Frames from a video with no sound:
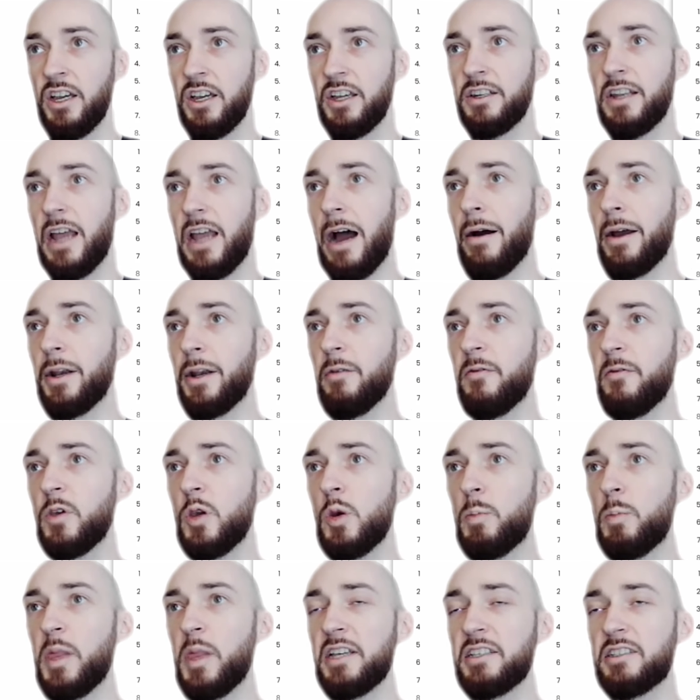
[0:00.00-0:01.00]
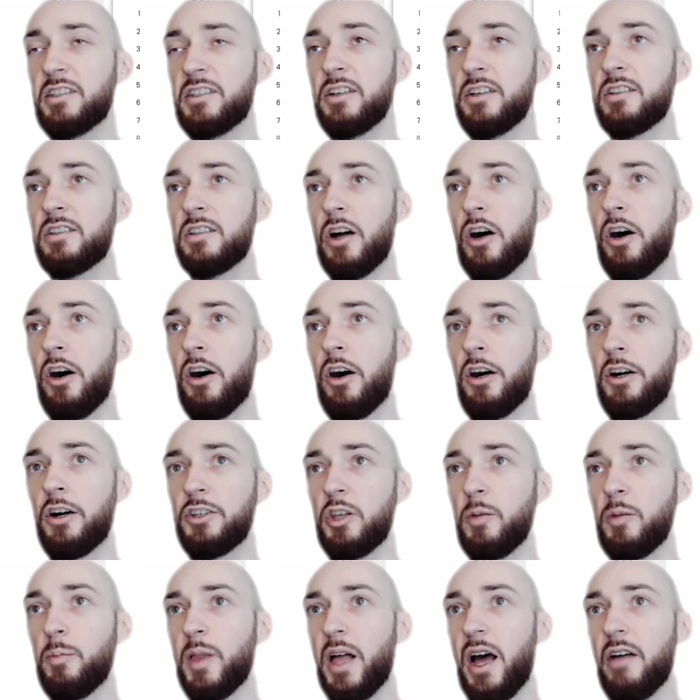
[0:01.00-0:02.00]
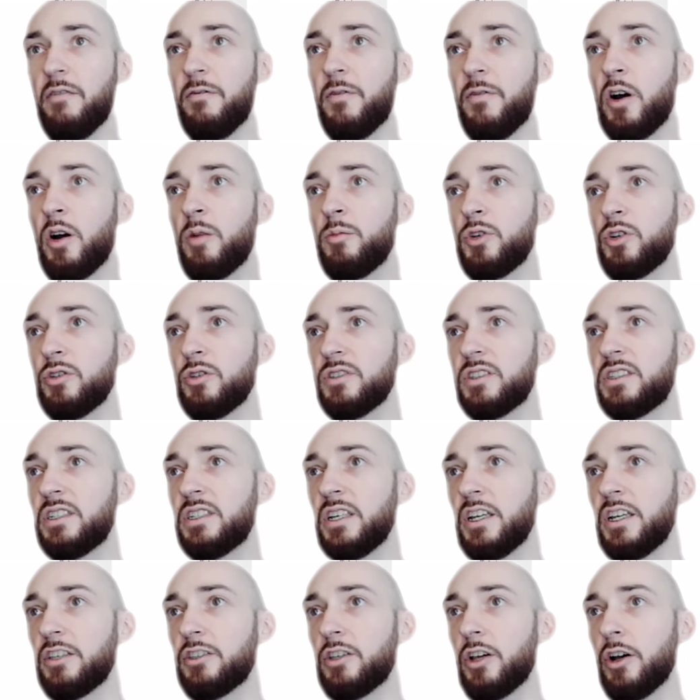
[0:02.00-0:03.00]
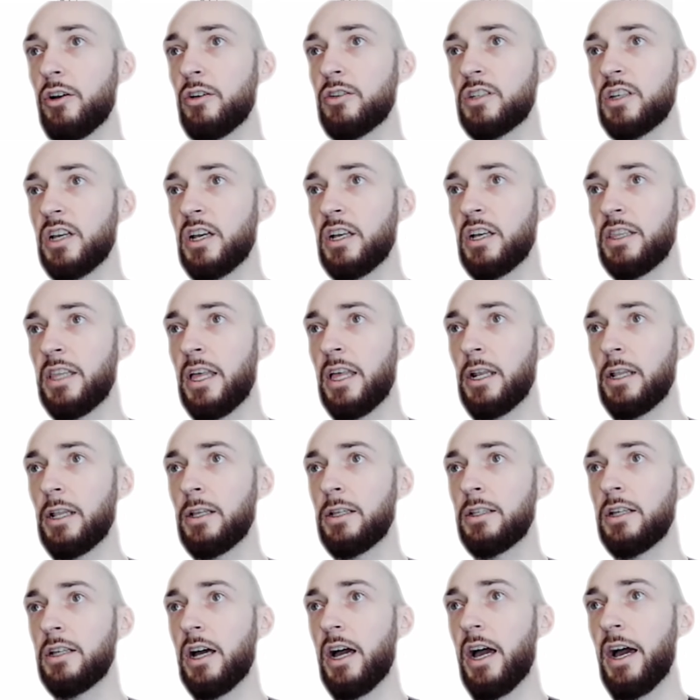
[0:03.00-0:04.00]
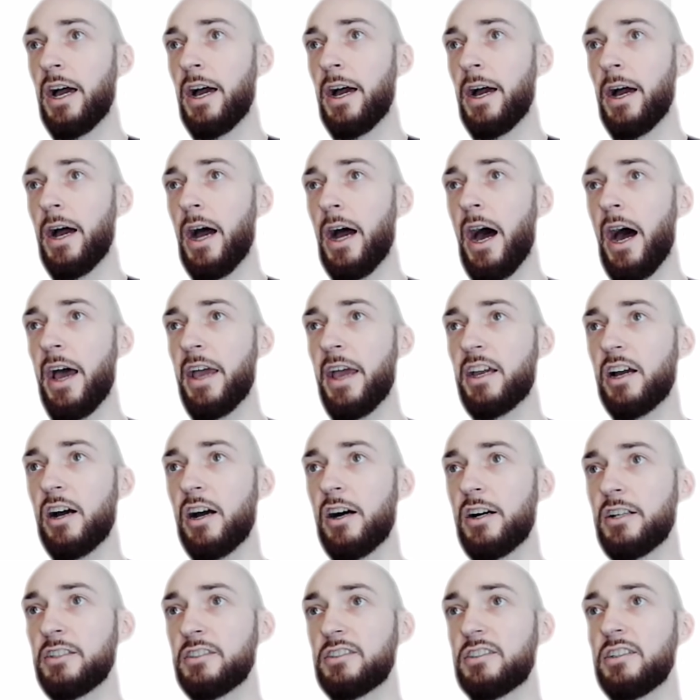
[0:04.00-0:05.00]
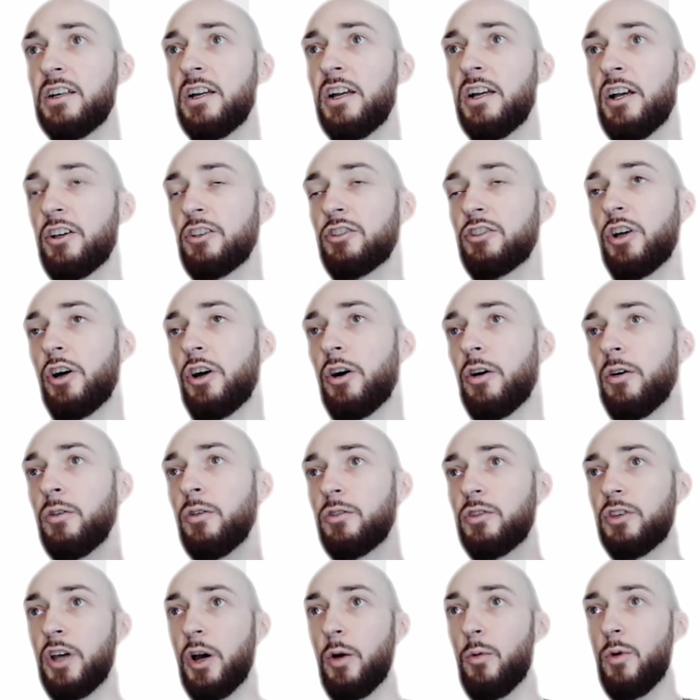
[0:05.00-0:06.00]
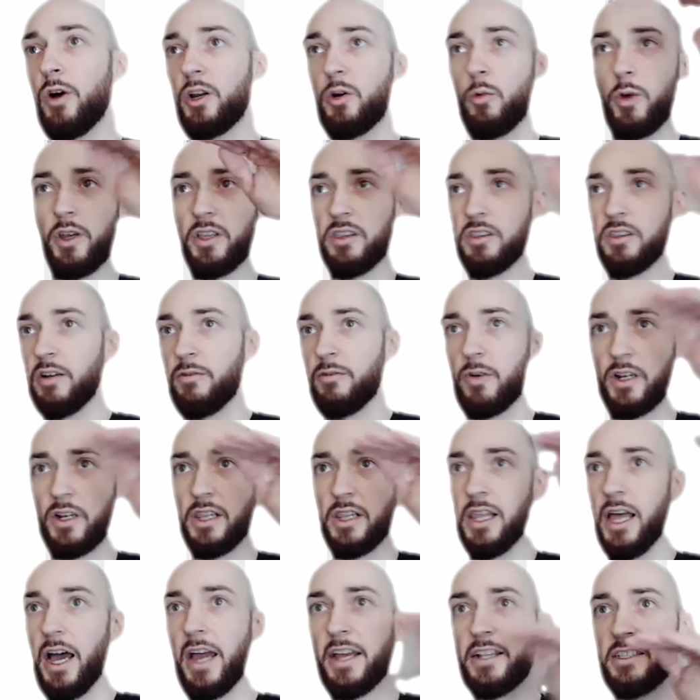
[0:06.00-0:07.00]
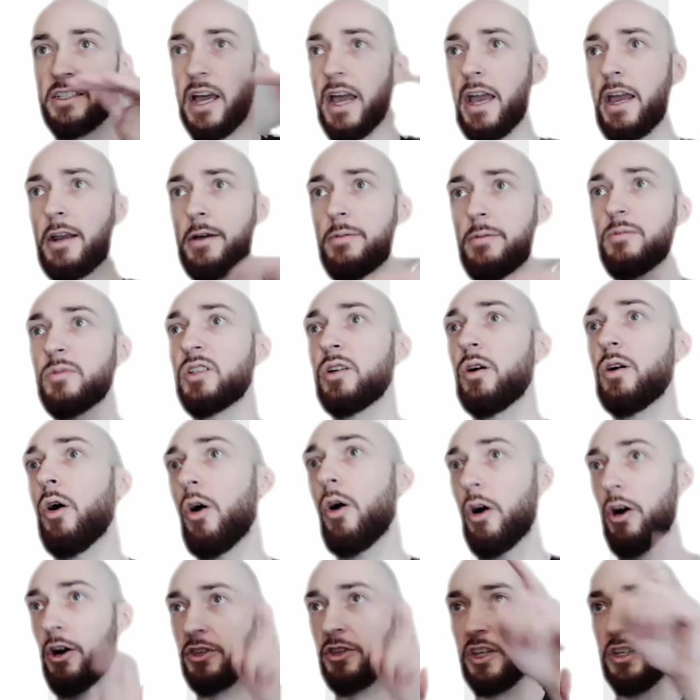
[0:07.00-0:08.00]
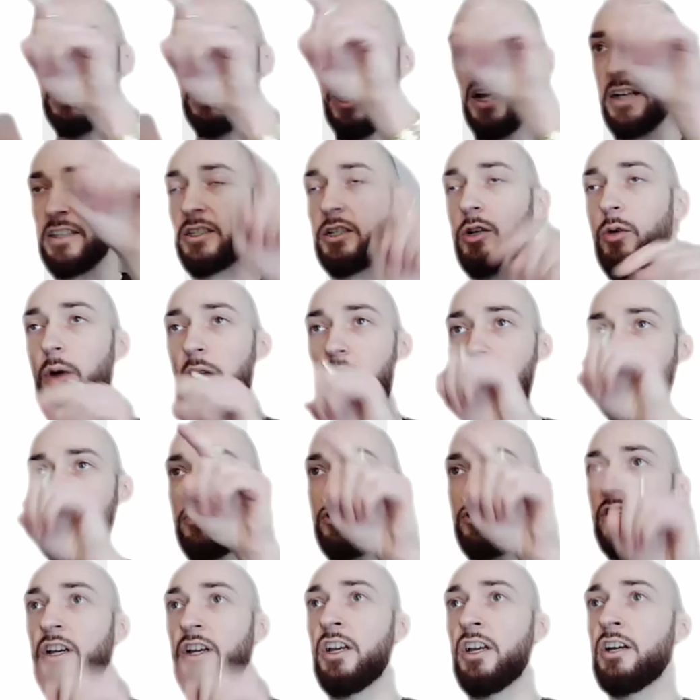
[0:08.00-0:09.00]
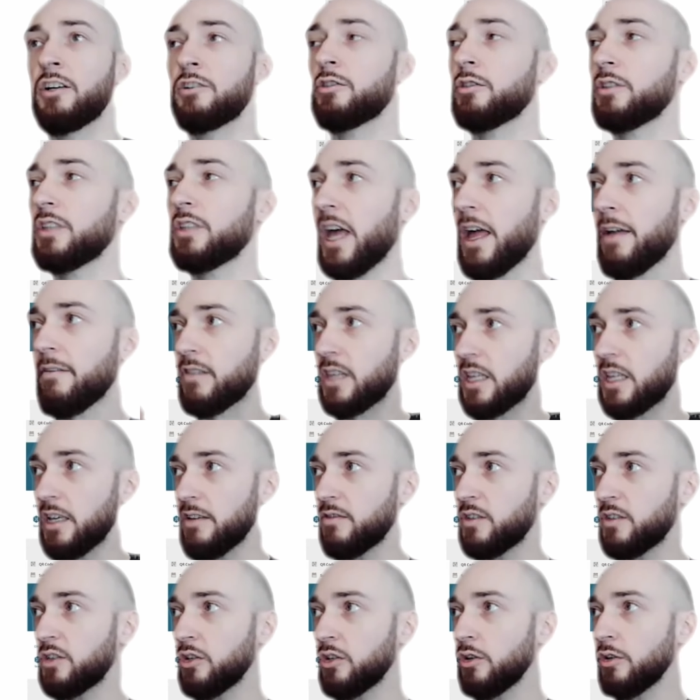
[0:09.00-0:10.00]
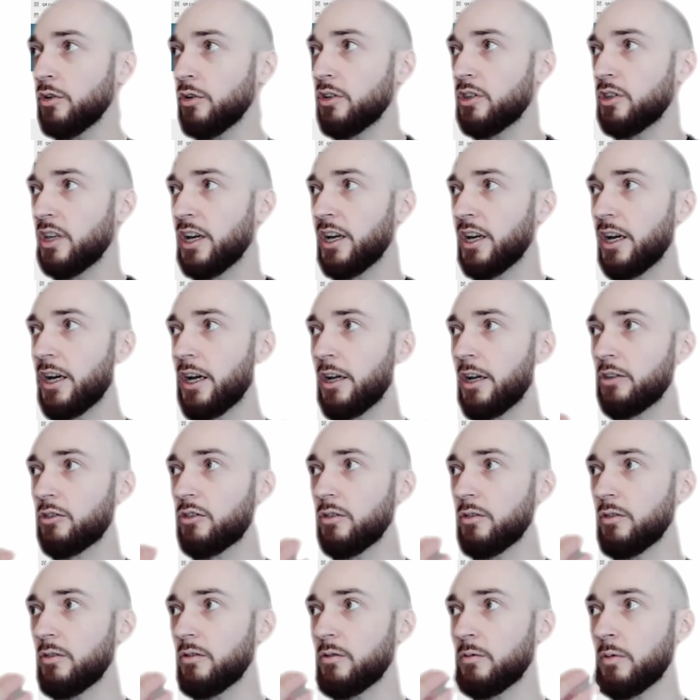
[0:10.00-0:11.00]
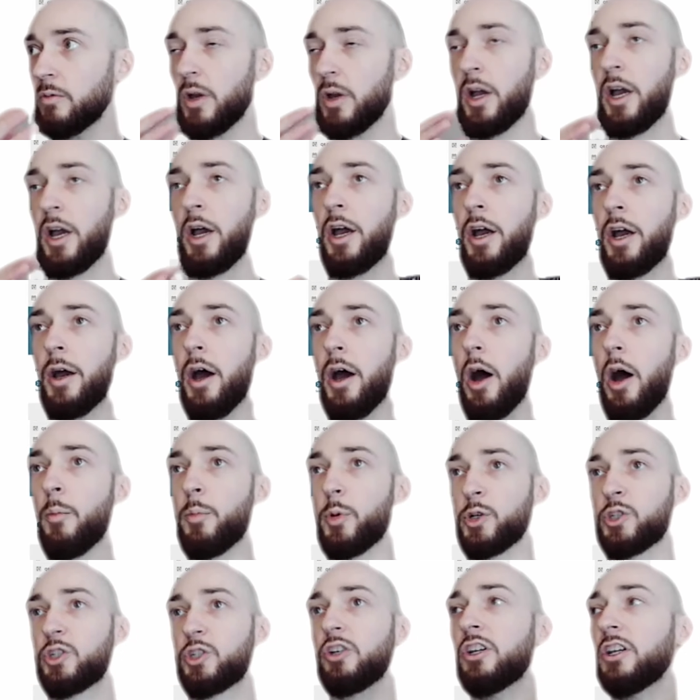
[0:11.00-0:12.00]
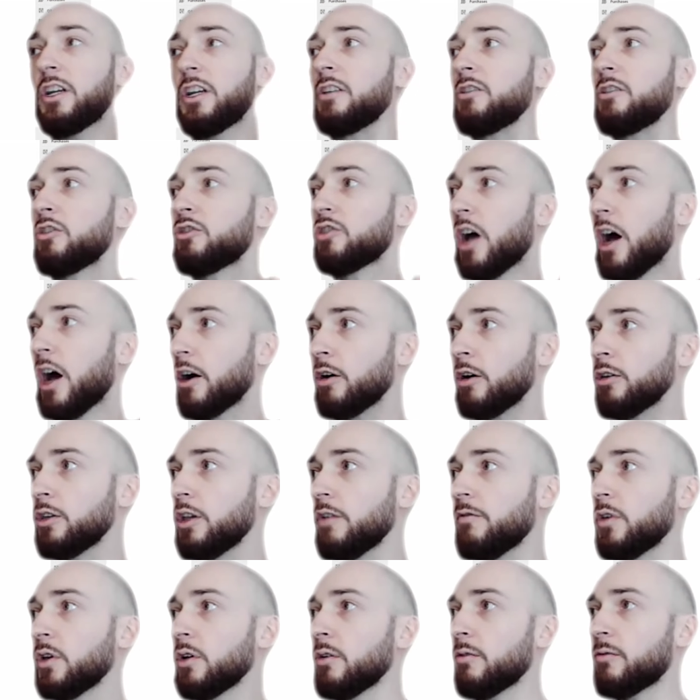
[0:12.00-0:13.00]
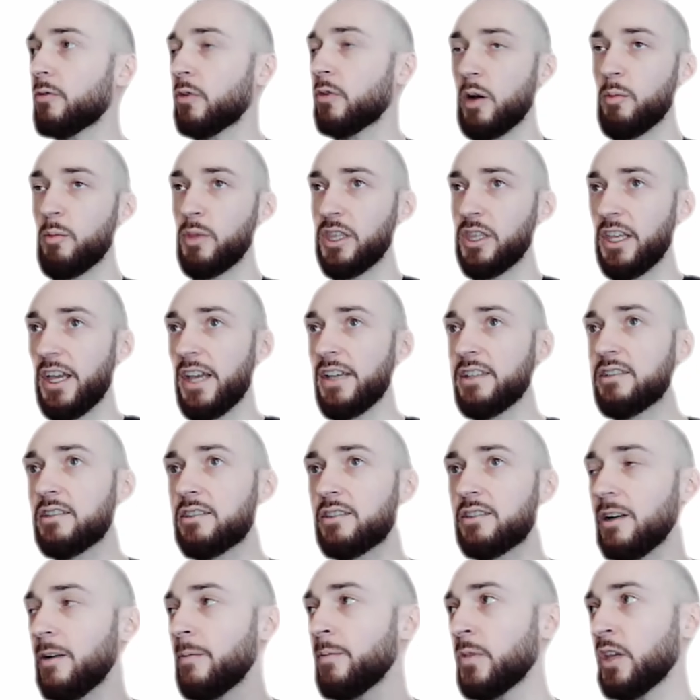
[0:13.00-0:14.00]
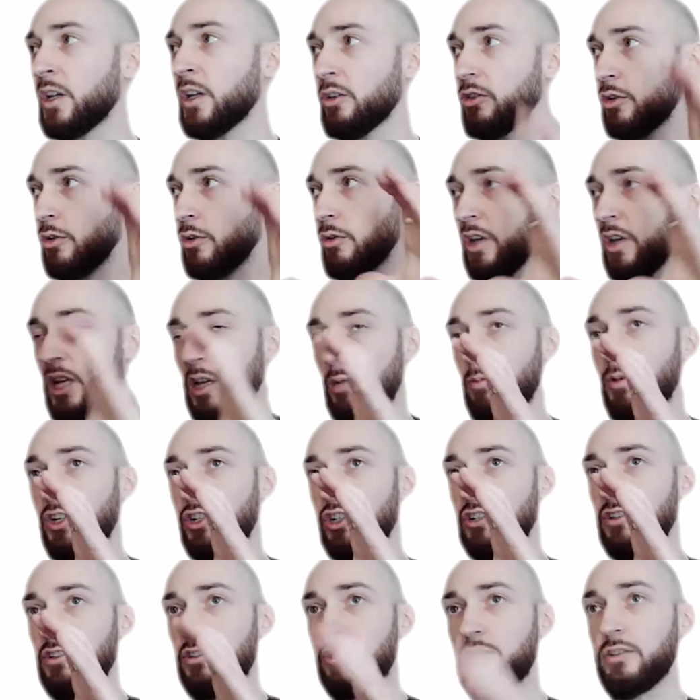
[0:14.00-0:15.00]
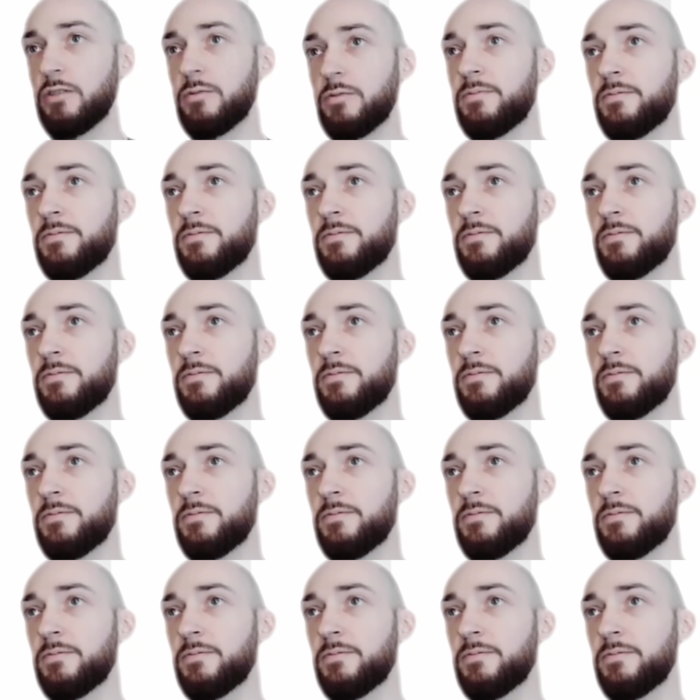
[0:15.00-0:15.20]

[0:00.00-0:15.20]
Now, at a few places on the platform, you'll see those little icons. So the one with different line items or the 9 squares. So that gives you the opportunity to toggle the view from lists to images.